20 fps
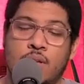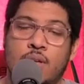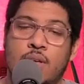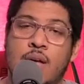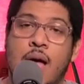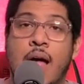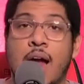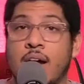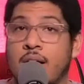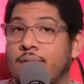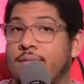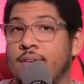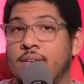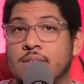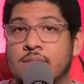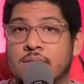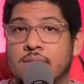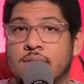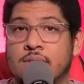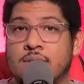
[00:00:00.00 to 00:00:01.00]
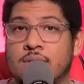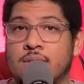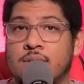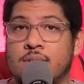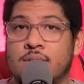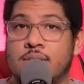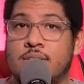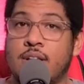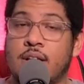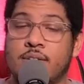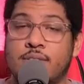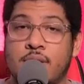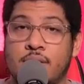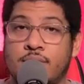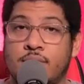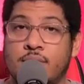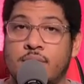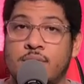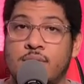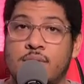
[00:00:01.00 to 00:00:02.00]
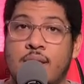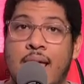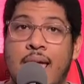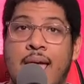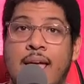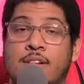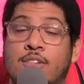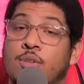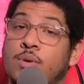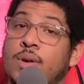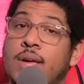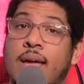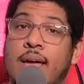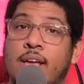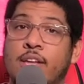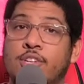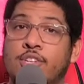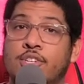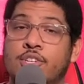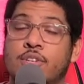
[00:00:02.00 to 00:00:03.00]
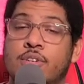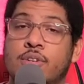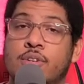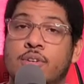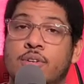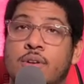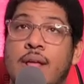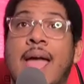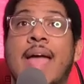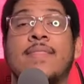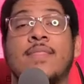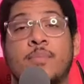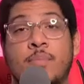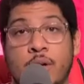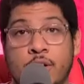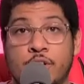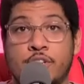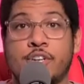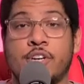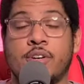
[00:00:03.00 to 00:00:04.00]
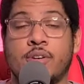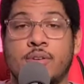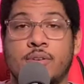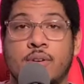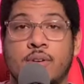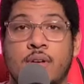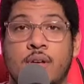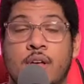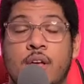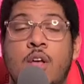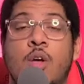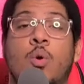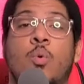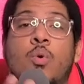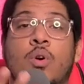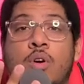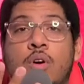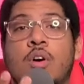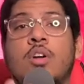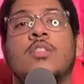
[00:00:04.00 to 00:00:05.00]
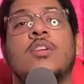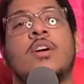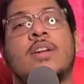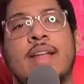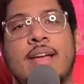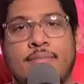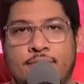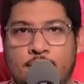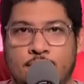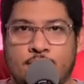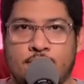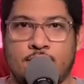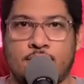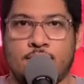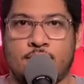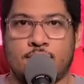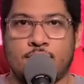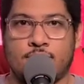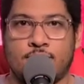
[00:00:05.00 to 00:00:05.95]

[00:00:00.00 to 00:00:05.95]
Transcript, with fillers: Iron Fist, Daredevil, and Luke Cage, and The Punisher were all on Netflix.